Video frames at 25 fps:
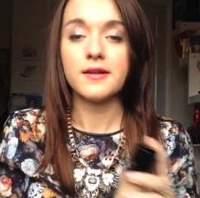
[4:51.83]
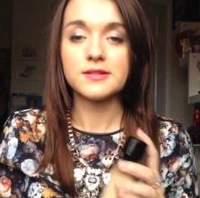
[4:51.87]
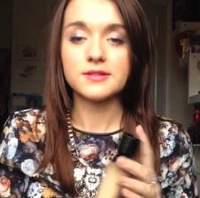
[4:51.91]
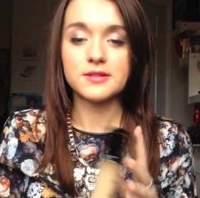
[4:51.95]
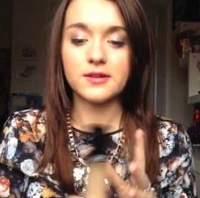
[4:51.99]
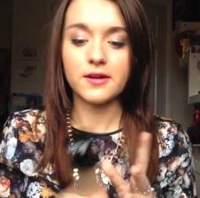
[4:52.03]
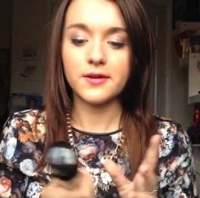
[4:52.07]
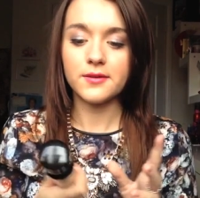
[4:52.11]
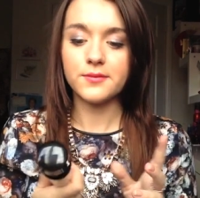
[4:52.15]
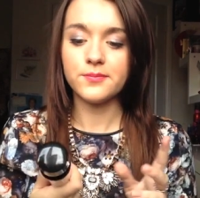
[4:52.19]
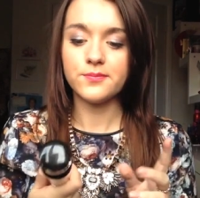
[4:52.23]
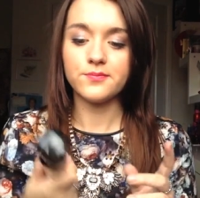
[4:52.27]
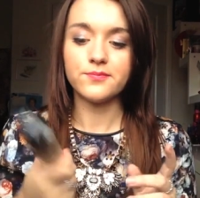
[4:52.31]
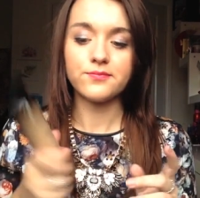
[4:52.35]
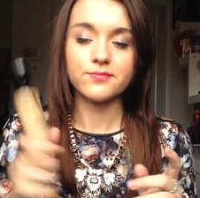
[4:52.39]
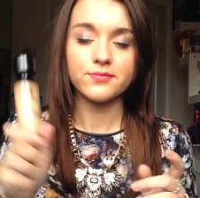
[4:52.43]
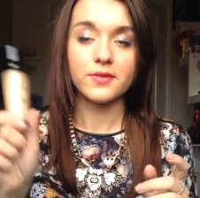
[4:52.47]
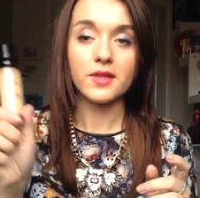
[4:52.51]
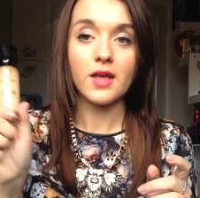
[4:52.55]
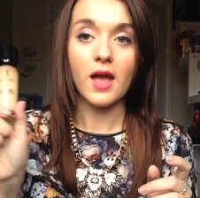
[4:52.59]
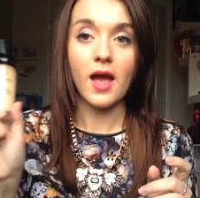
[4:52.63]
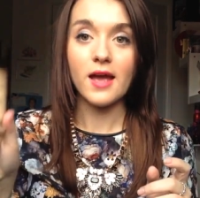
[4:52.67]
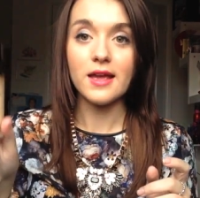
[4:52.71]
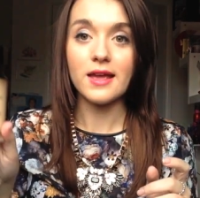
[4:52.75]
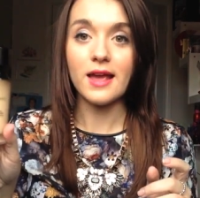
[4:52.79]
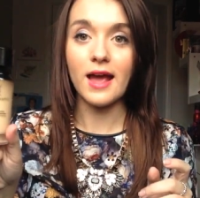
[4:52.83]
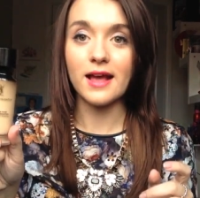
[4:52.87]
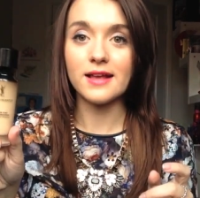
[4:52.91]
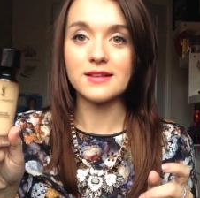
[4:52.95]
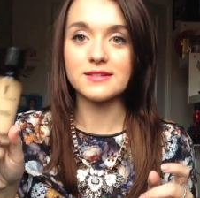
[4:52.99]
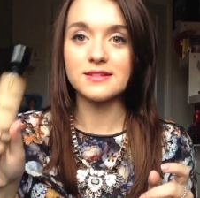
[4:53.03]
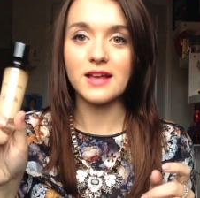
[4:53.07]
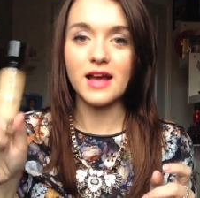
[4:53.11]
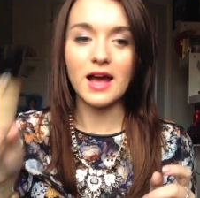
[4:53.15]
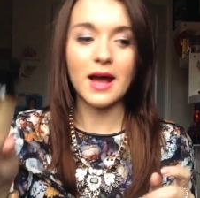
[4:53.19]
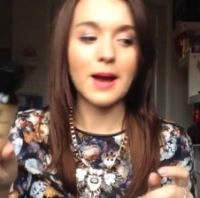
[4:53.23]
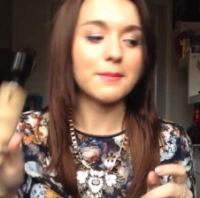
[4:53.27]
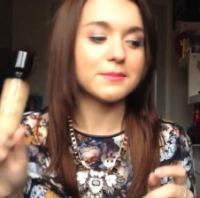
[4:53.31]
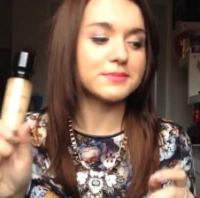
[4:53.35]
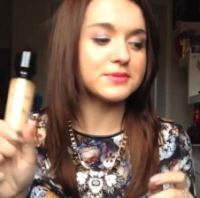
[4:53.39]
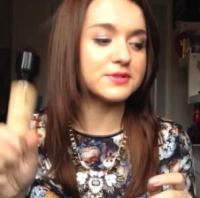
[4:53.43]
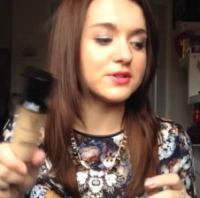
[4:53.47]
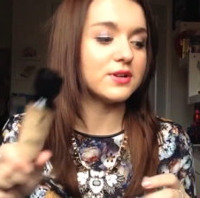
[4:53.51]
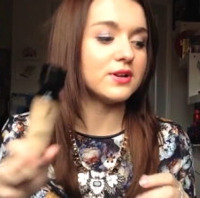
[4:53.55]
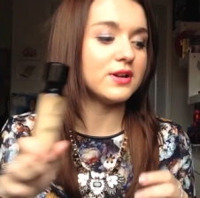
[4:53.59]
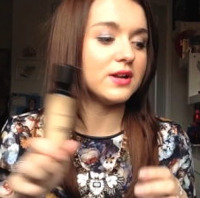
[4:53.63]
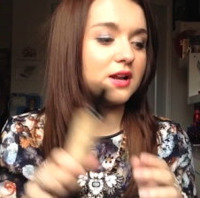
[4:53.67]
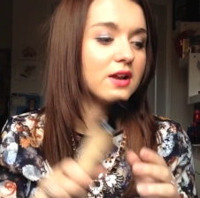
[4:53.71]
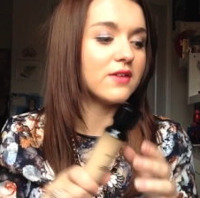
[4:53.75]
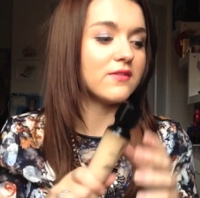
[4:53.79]
So yes,
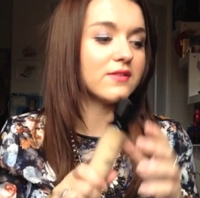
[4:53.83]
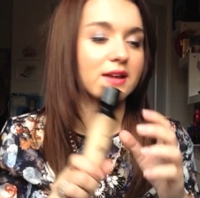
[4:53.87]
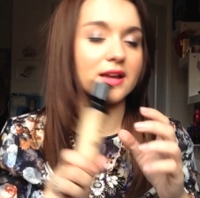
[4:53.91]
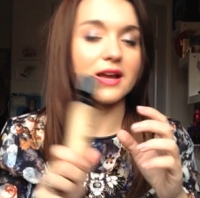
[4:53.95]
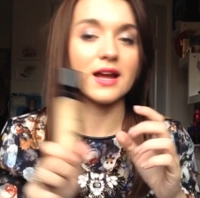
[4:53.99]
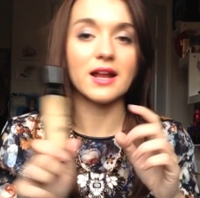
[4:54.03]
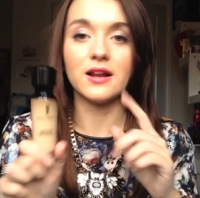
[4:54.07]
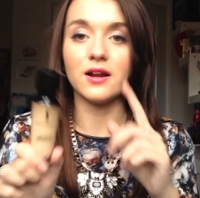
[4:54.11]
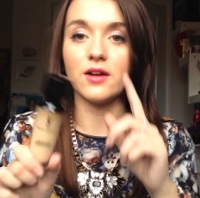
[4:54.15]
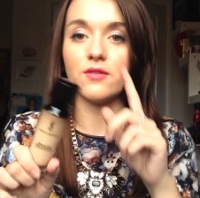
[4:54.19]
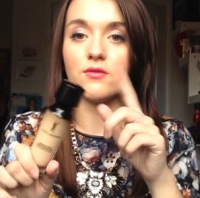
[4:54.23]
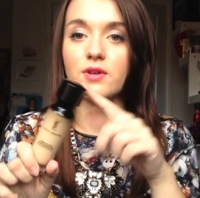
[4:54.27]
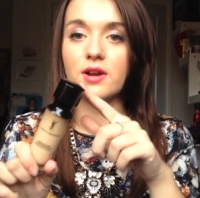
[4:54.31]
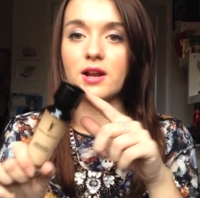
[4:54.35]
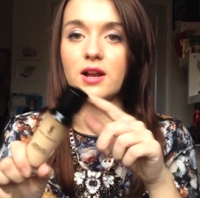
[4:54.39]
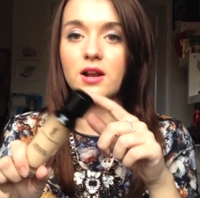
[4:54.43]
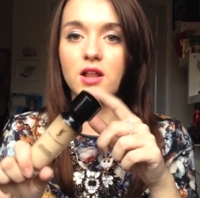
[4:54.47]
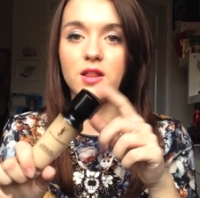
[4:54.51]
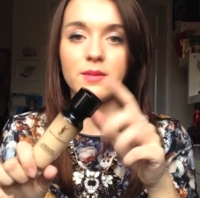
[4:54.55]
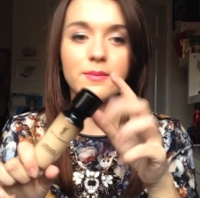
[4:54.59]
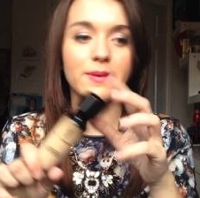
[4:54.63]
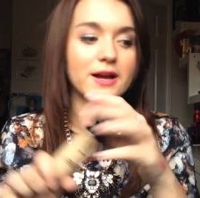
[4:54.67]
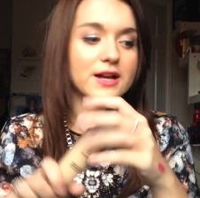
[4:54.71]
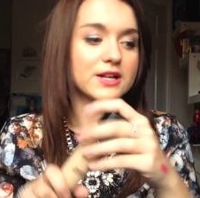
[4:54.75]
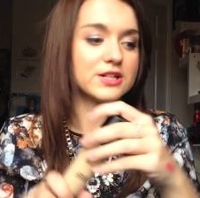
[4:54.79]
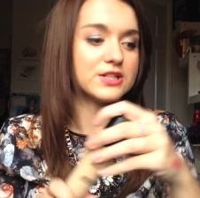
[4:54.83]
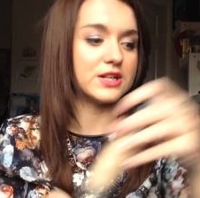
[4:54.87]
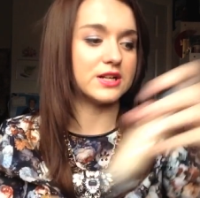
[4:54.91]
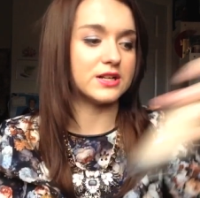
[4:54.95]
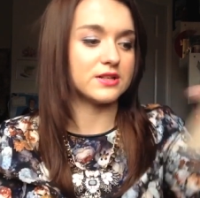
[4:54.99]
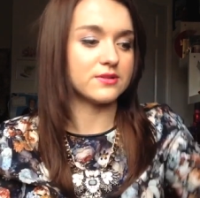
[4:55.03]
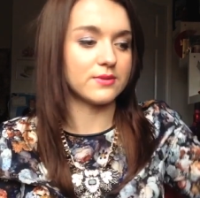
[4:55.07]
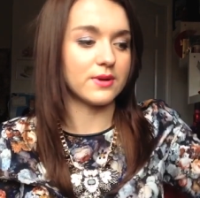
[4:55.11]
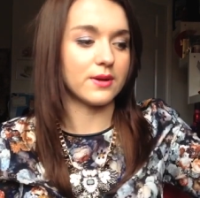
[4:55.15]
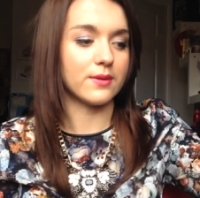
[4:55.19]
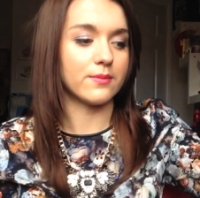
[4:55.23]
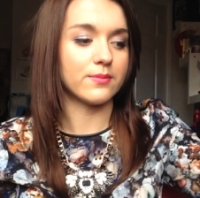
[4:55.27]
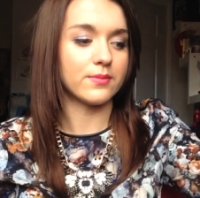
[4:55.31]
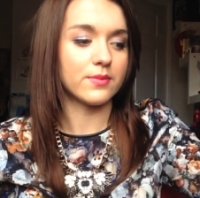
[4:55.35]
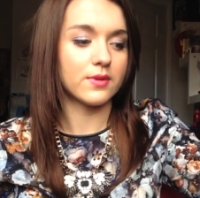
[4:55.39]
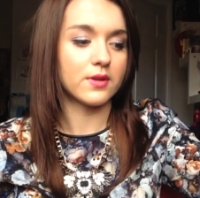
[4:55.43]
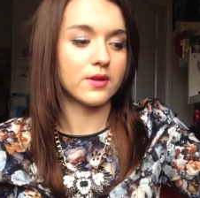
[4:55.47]
absolutely loving it, and I really like the packaging as well.